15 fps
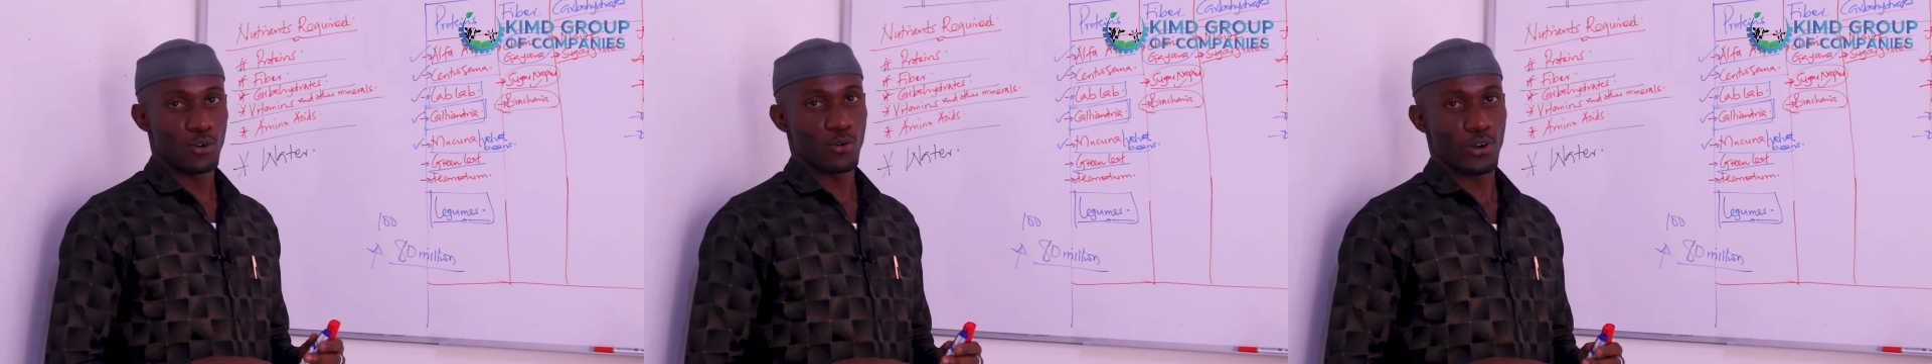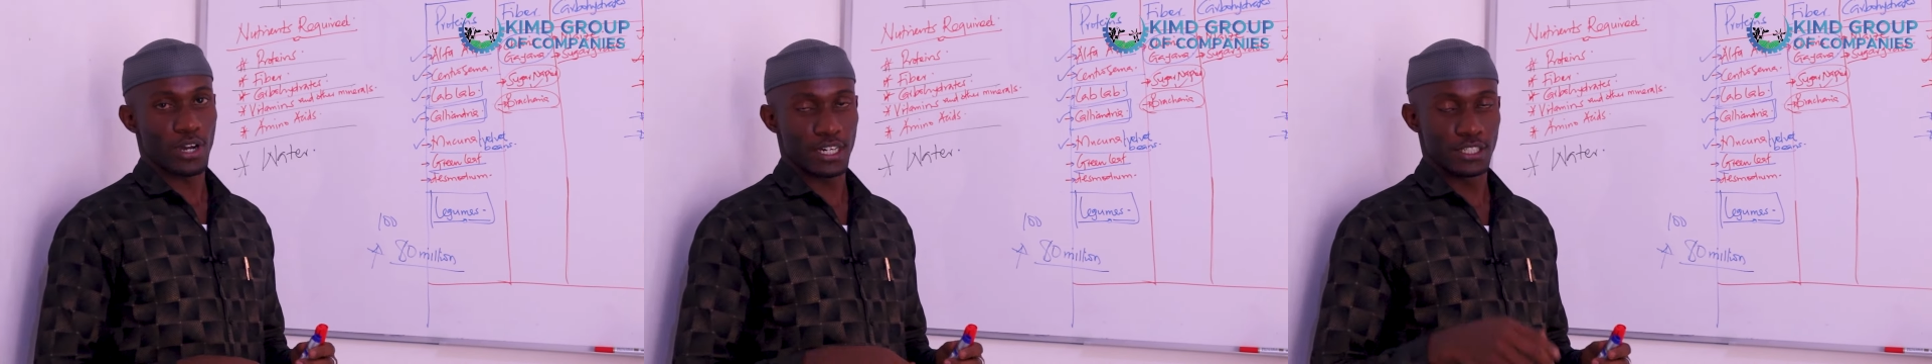
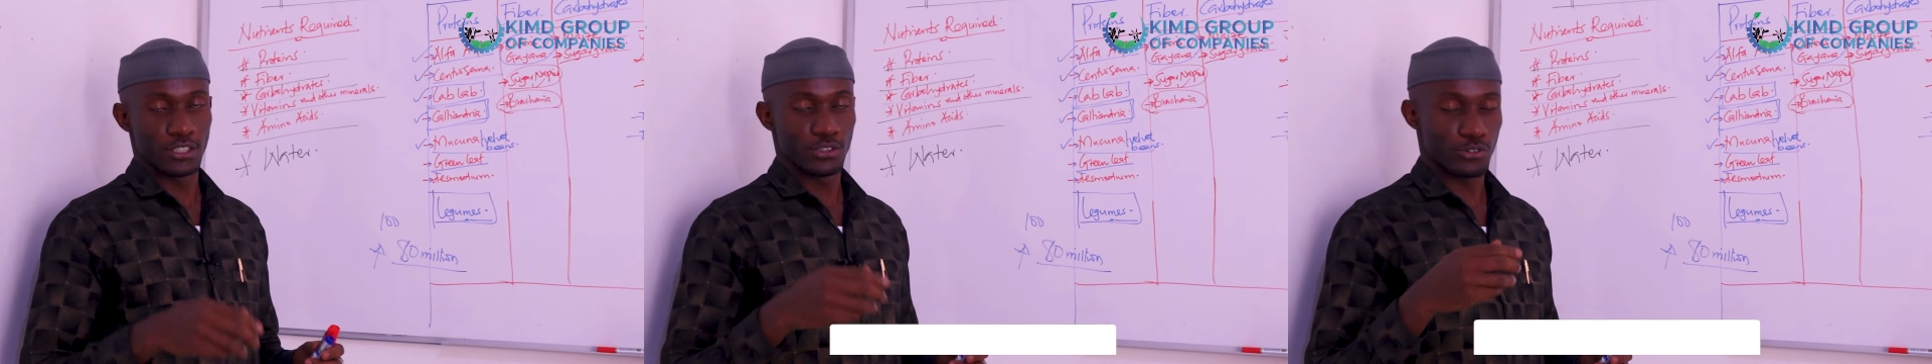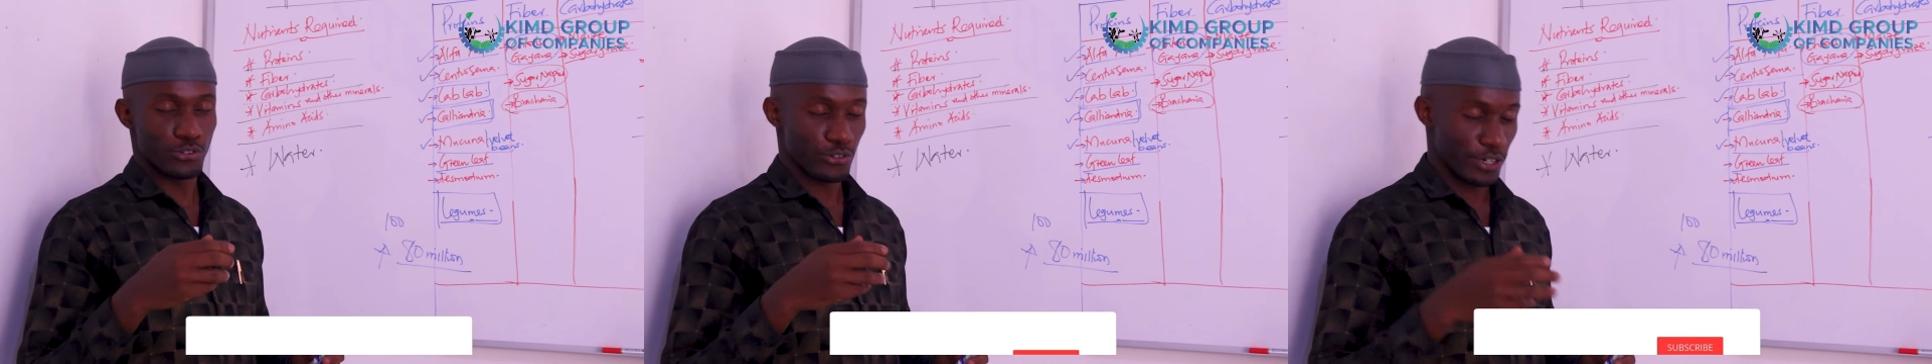when
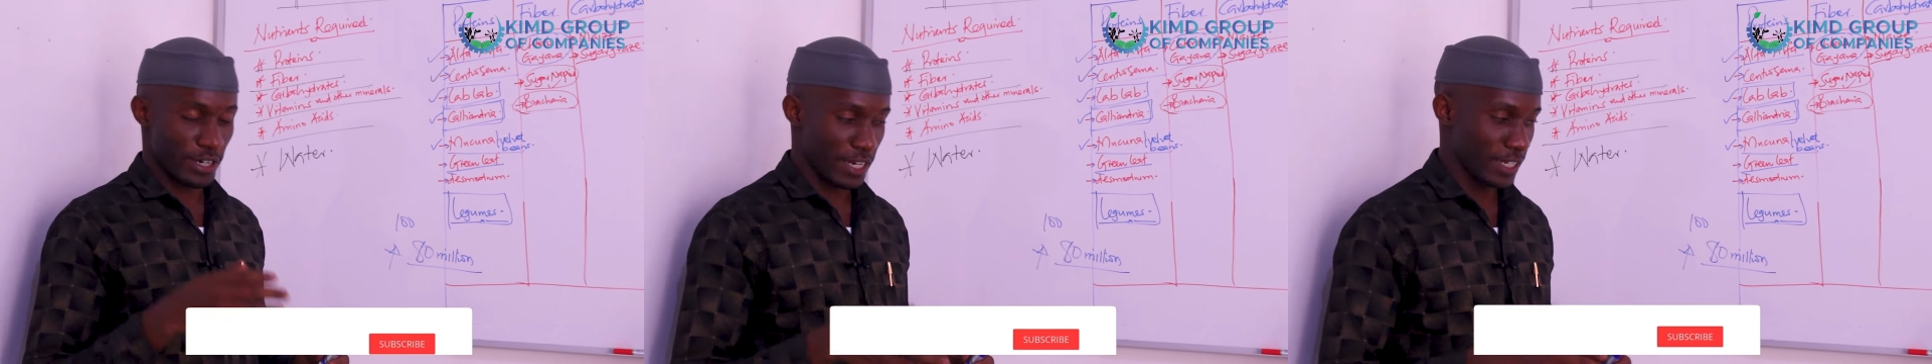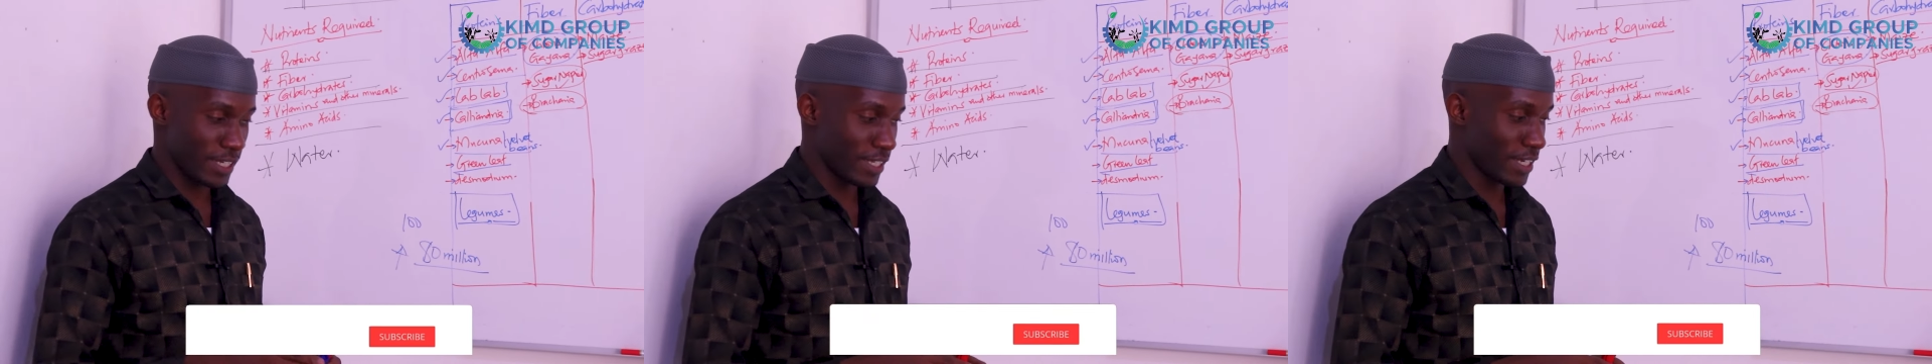you
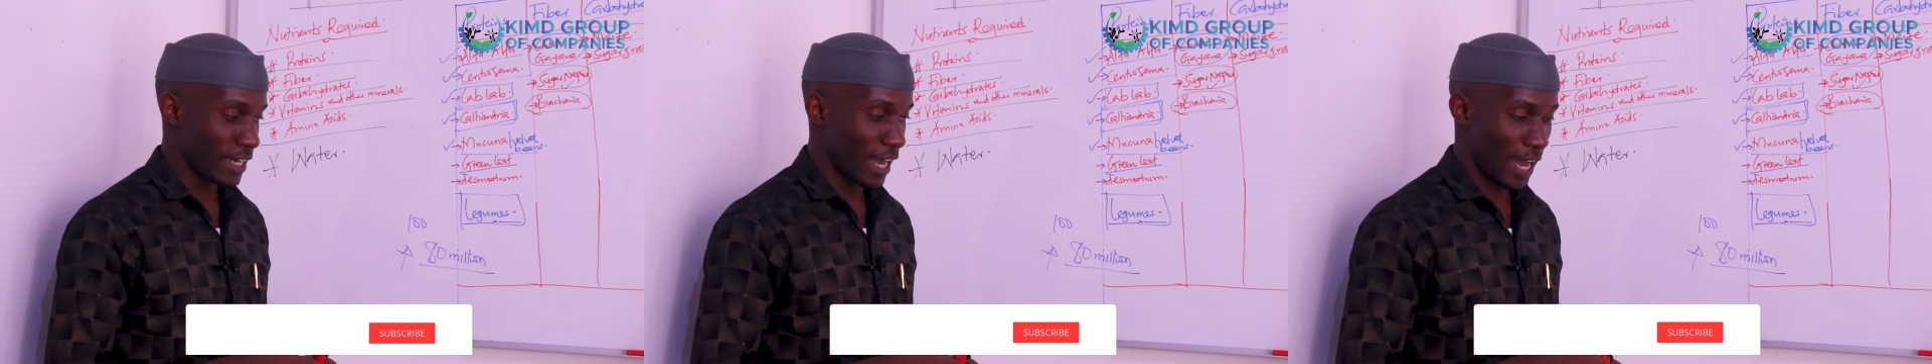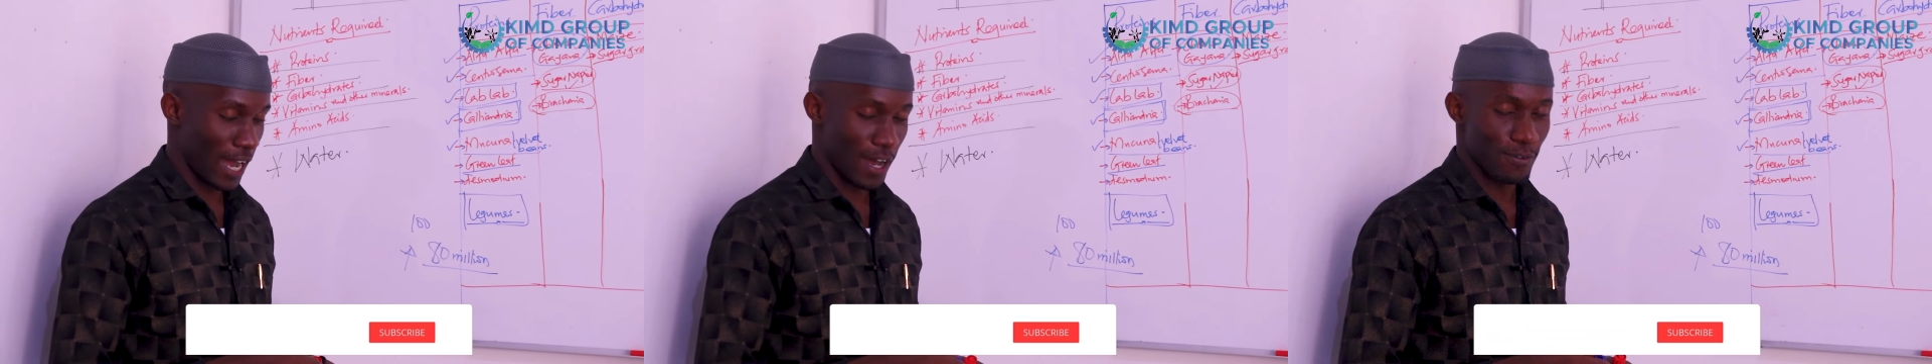really
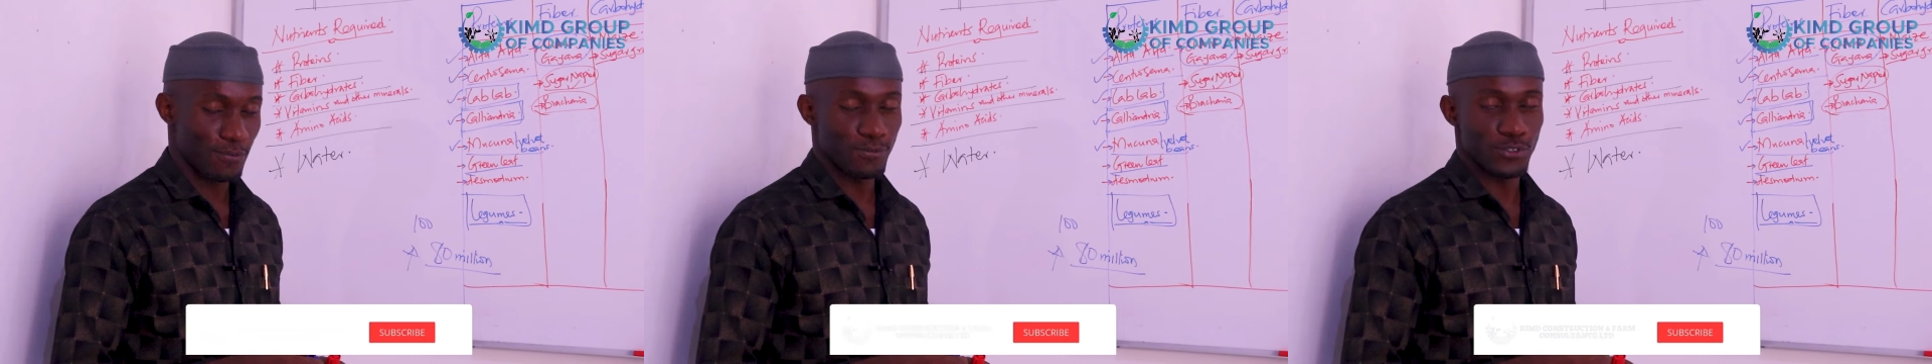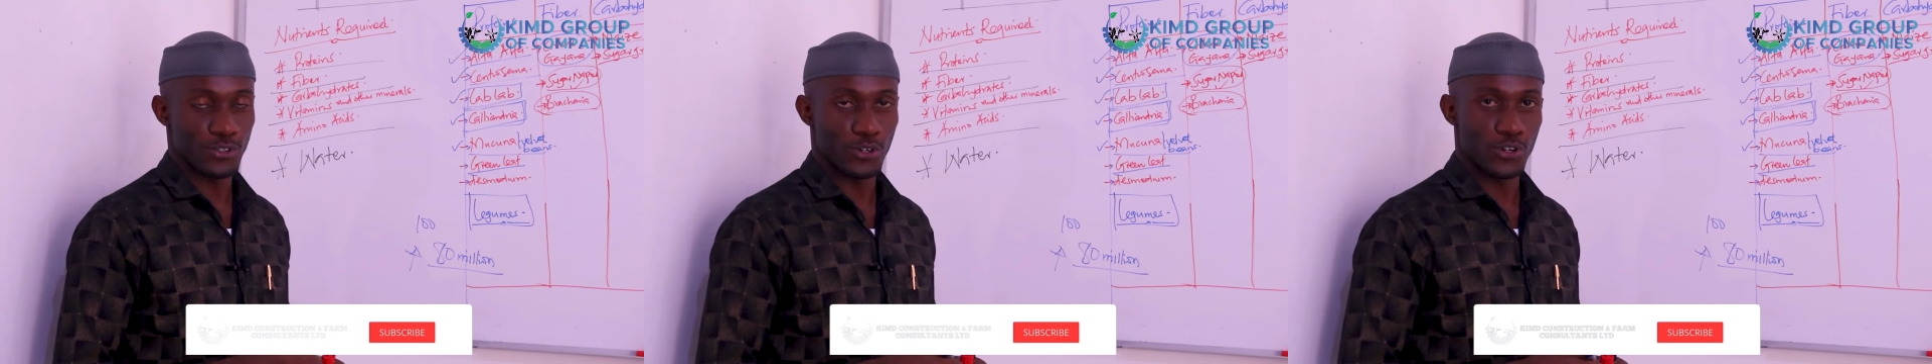have
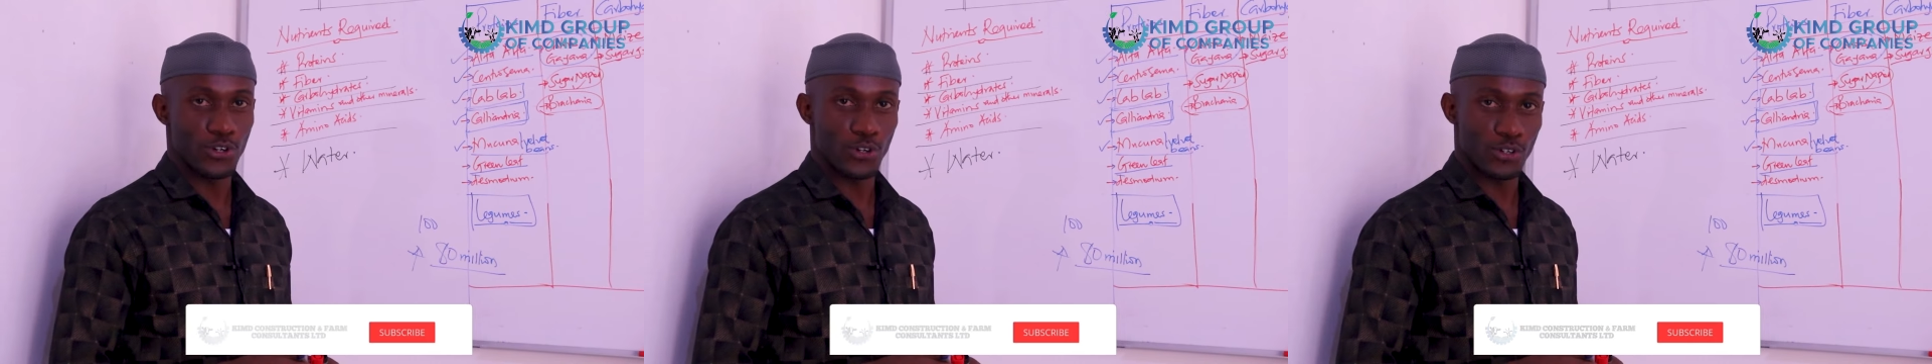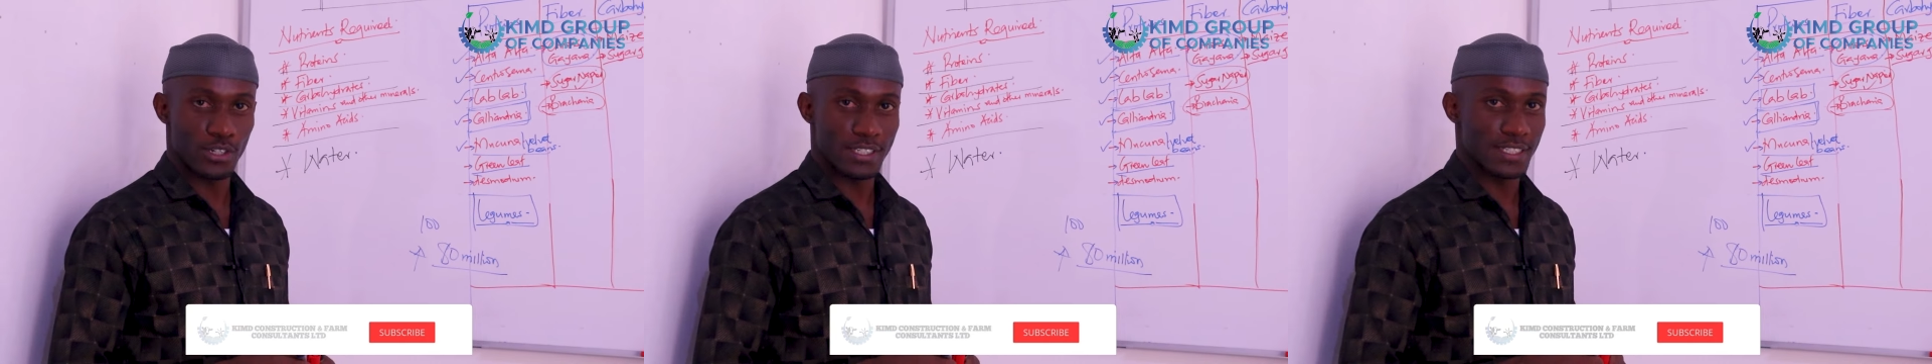your
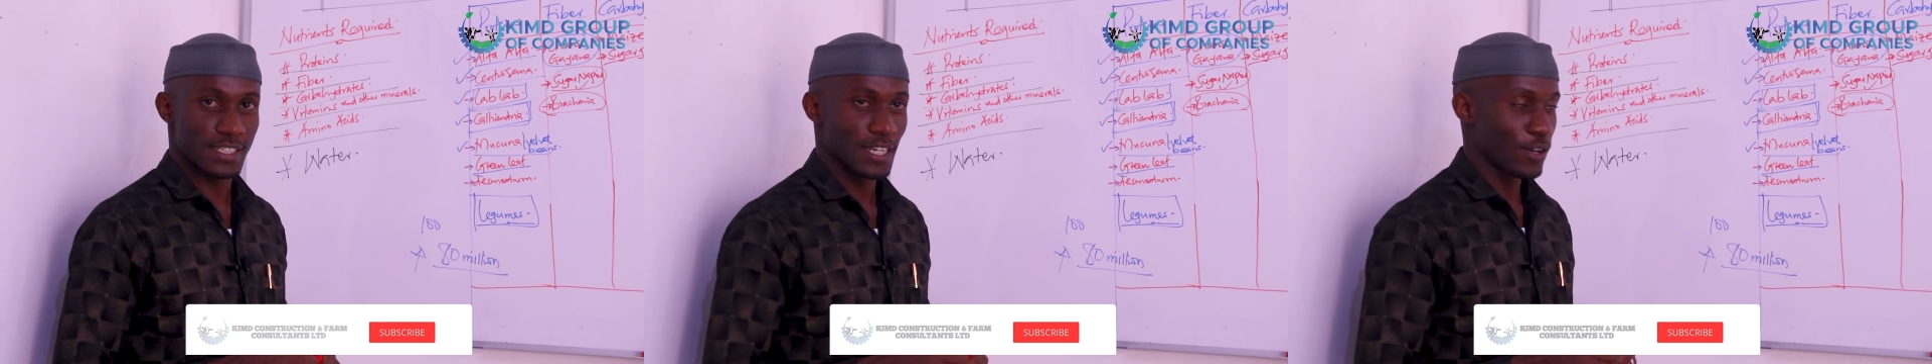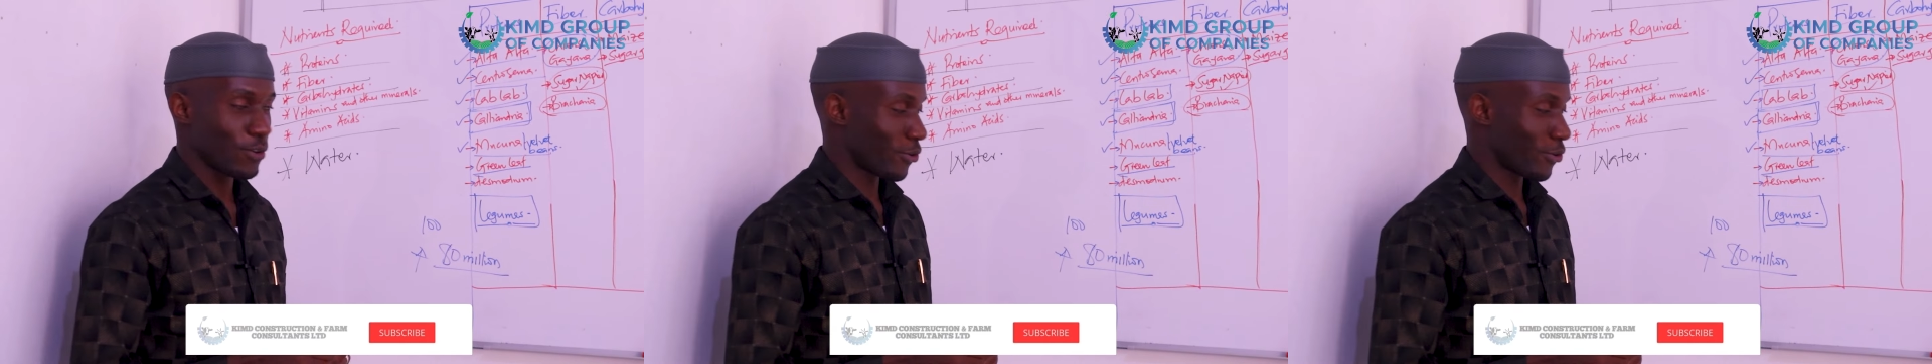notes